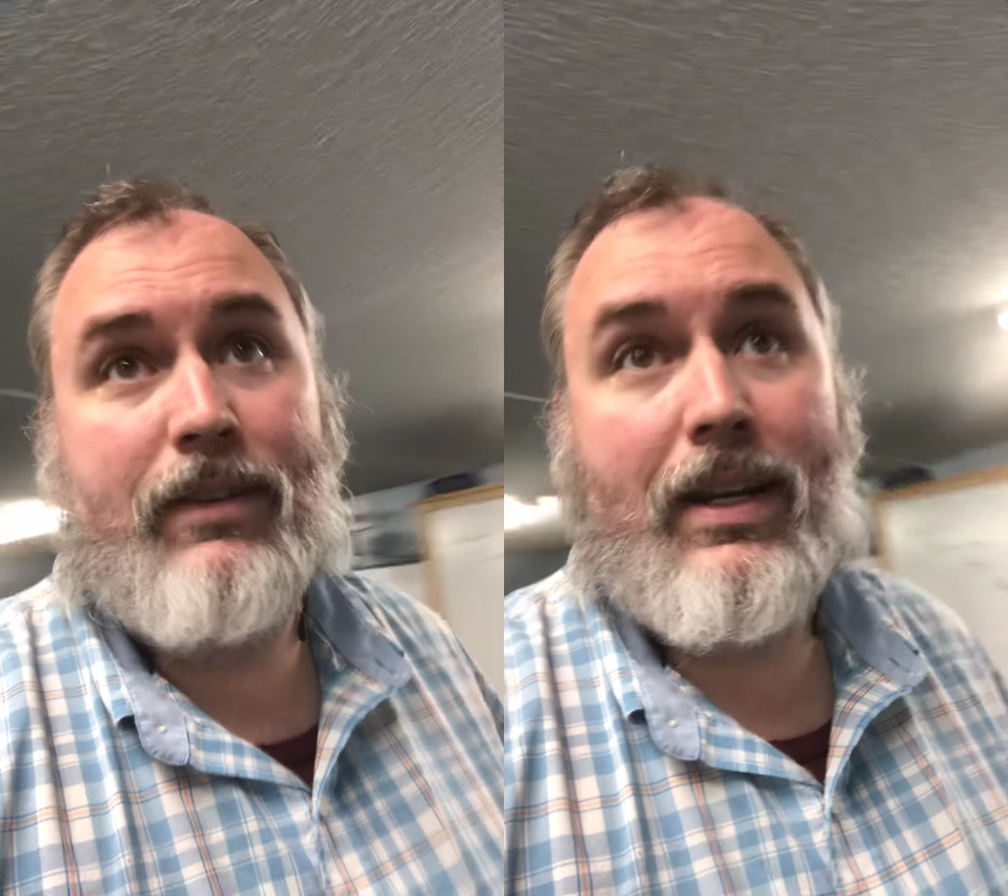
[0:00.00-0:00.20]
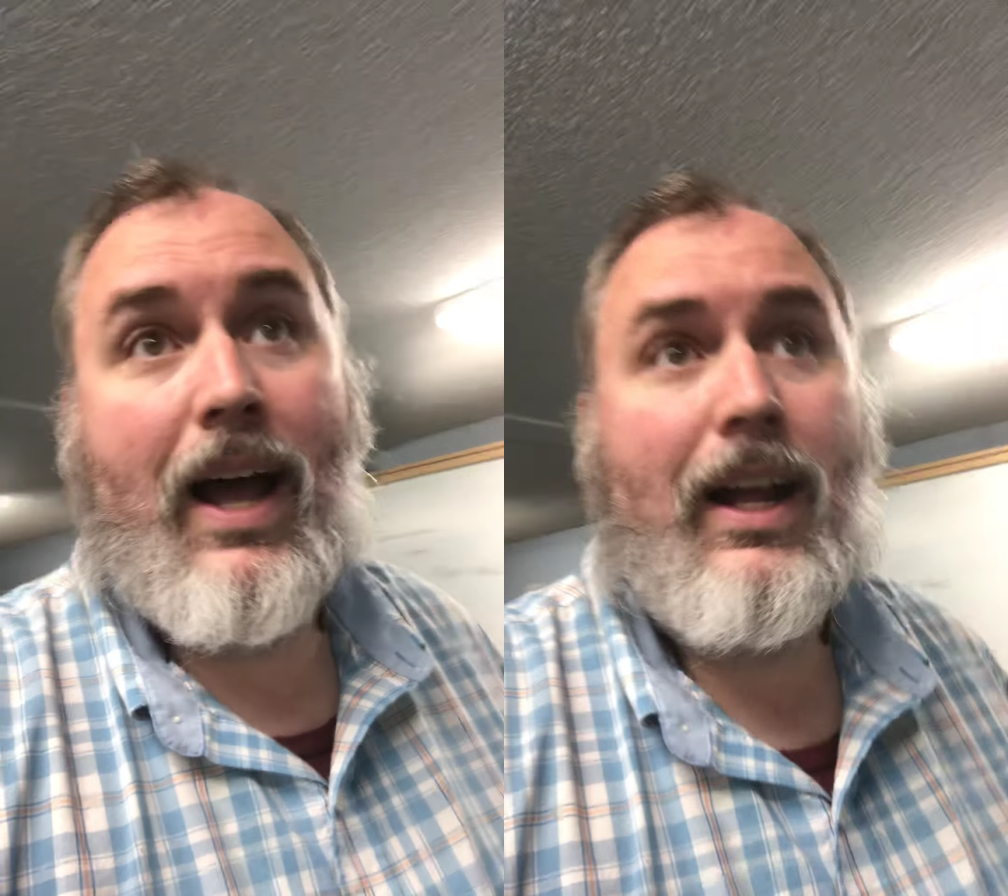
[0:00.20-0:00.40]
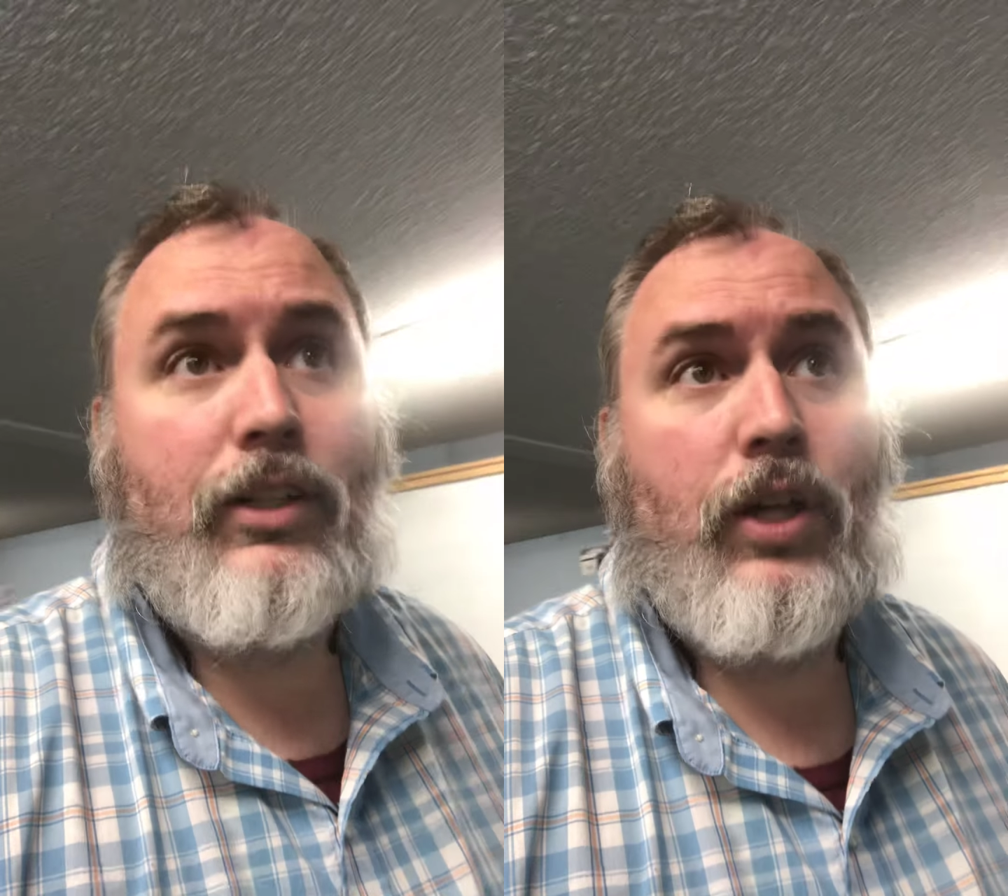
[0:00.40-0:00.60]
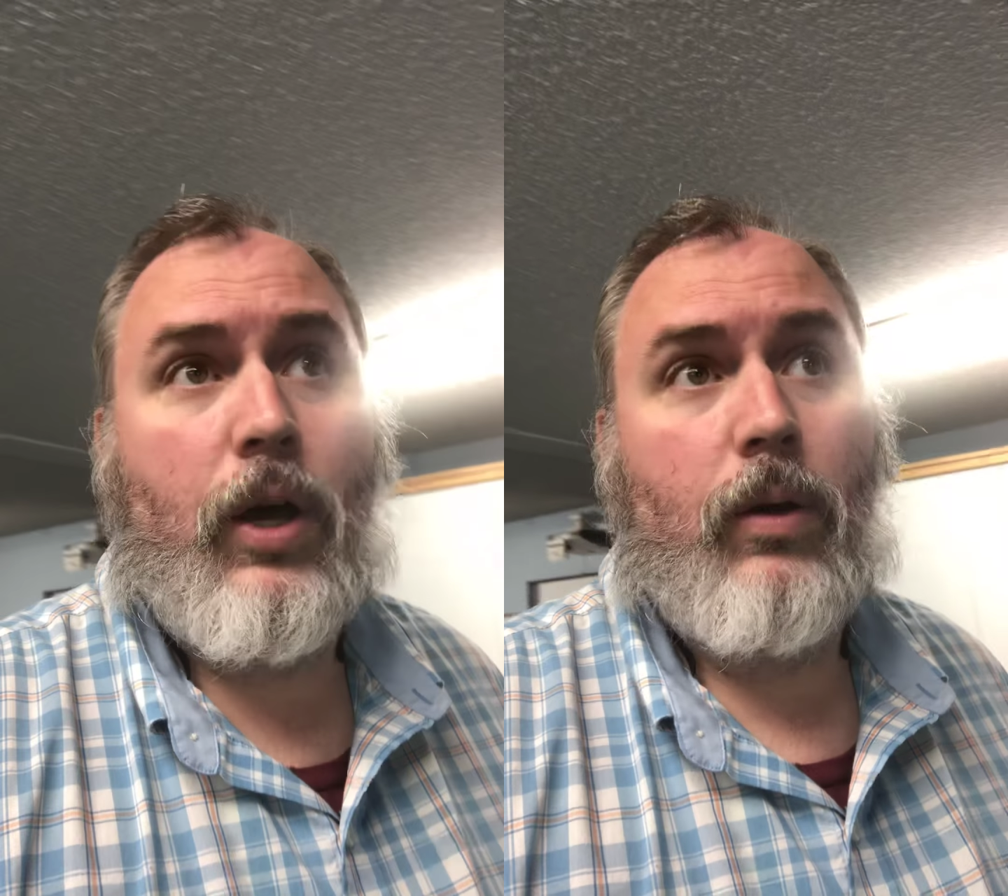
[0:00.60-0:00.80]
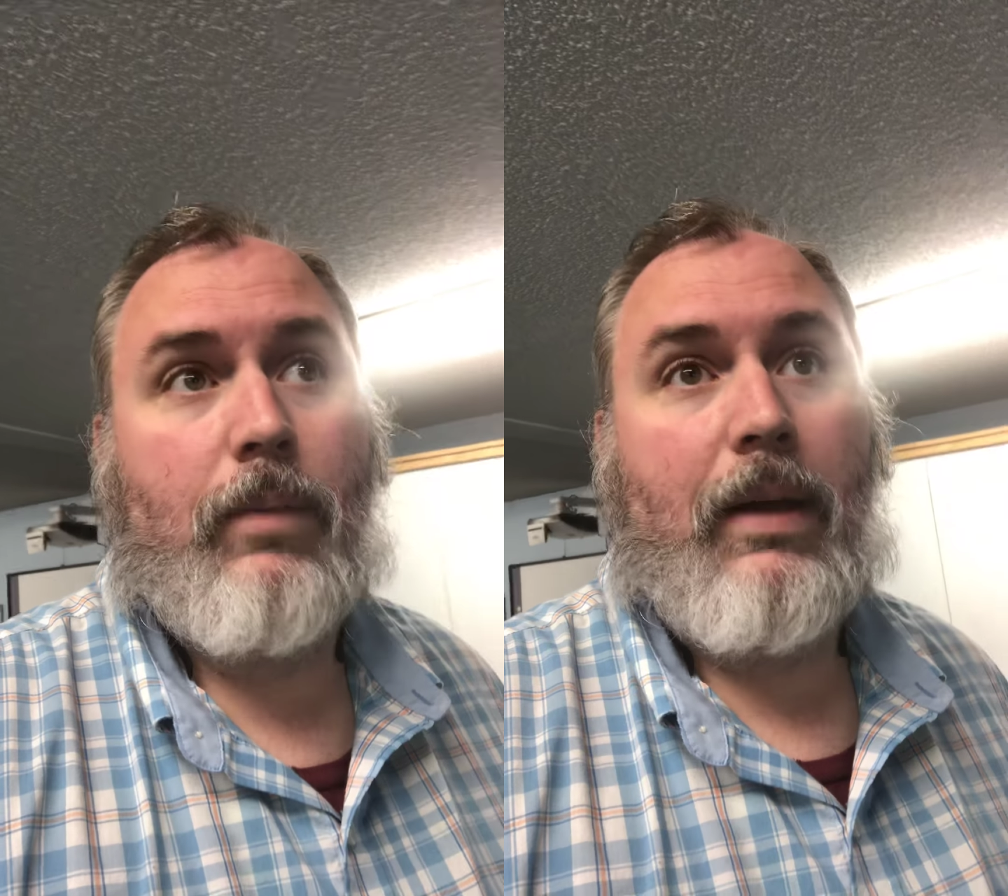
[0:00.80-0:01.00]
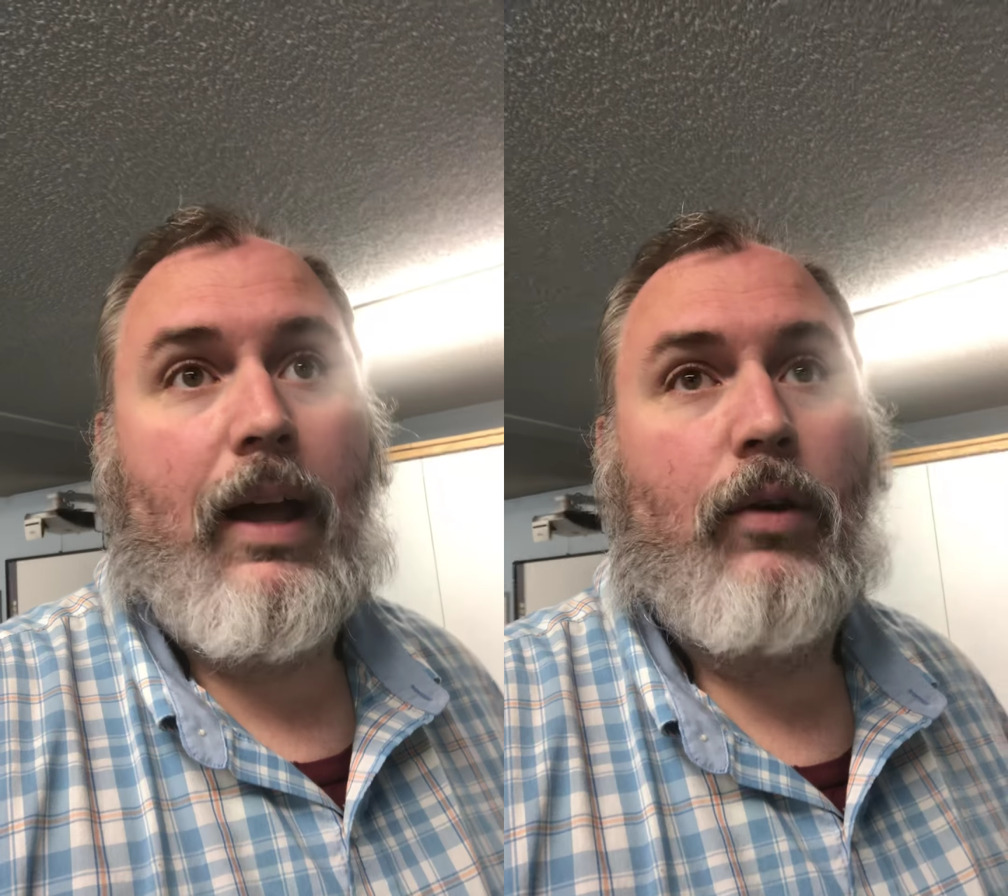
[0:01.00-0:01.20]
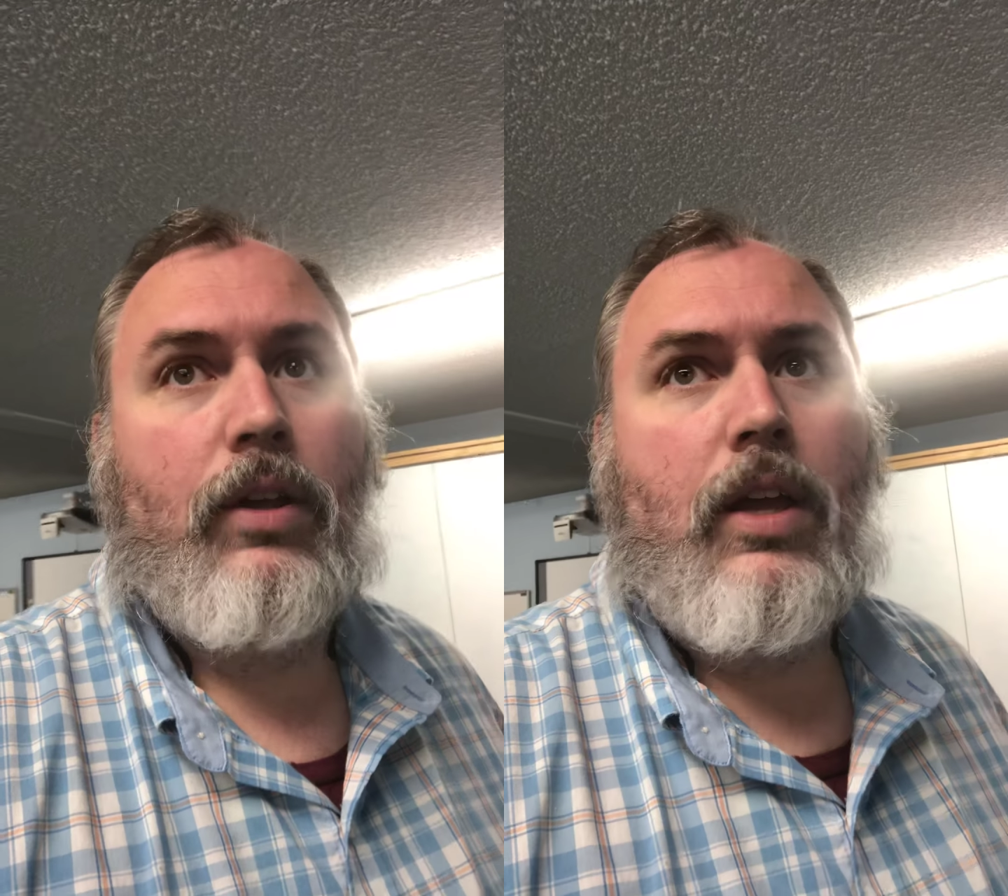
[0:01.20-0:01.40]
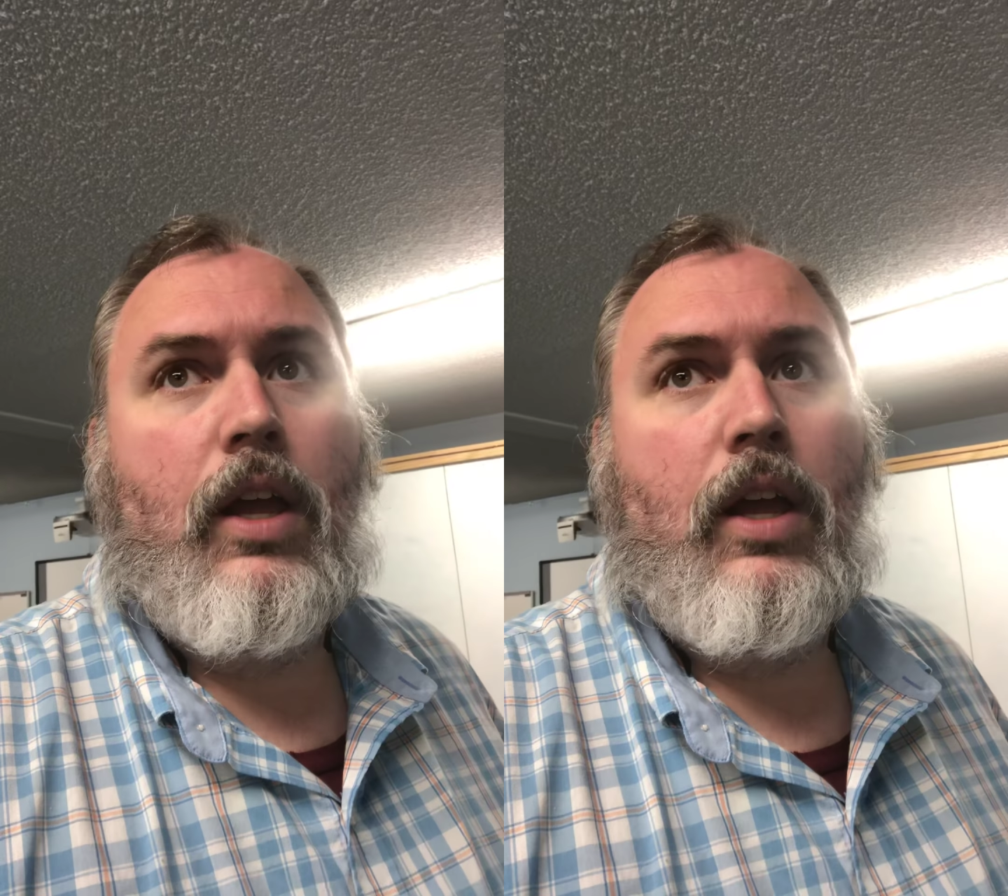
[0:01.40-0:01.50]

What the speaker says: not talked about,